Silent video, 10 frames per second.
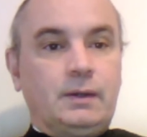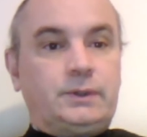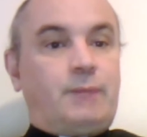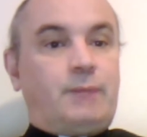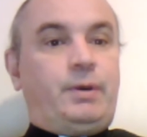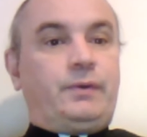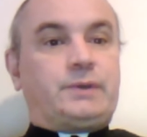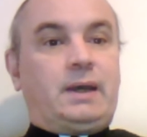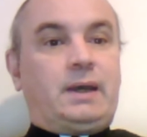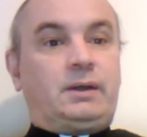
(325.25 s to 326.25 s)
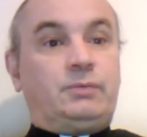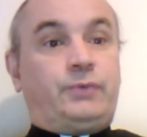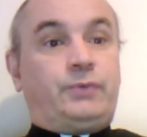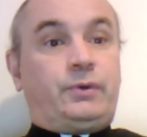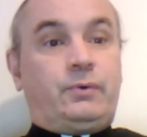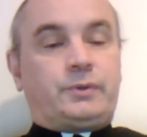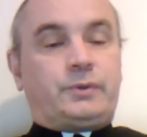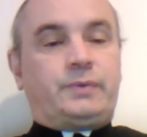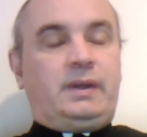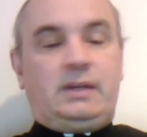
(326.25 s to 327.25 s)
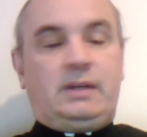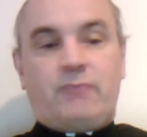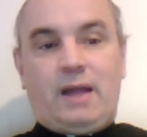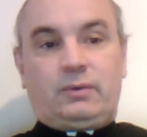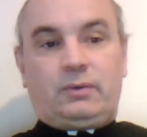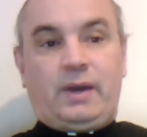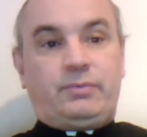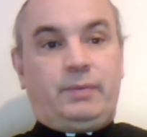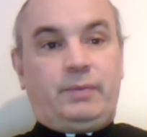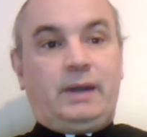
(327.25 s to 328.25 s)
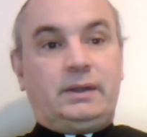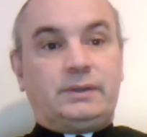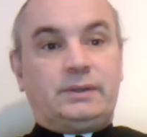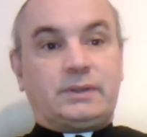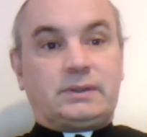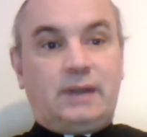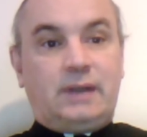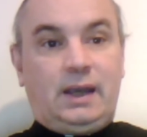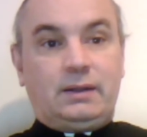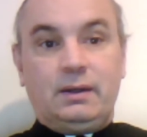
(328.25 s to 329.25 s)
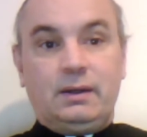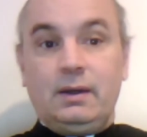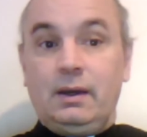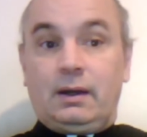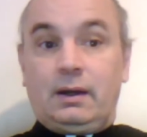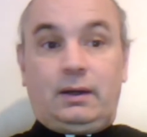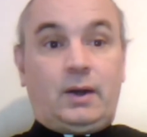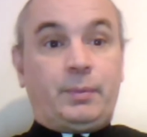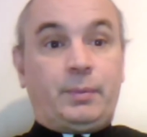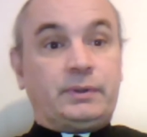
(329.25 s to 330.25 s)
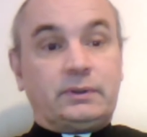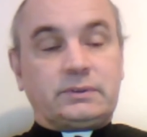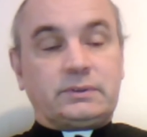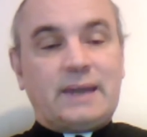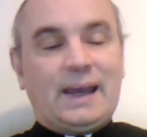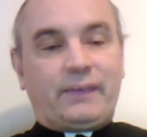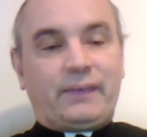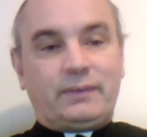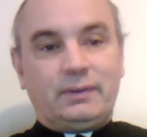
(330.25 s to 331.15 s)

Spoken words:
John Paul II conferred orders with an invalid right from 1968, clear up until his death.